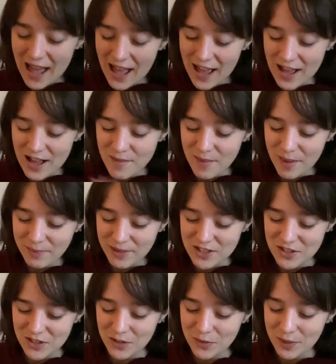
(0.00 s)
Um, I'm going to
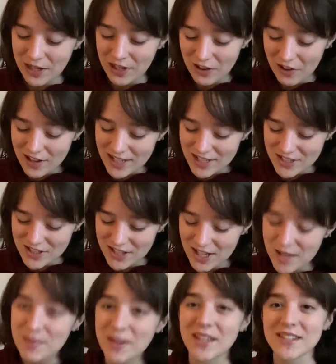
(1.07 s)
show you what I got
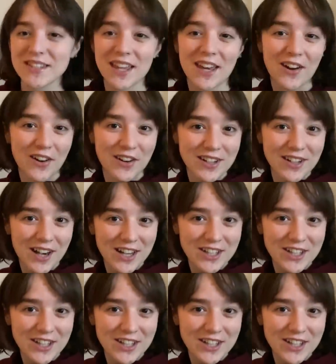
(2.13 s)
yesterday because they are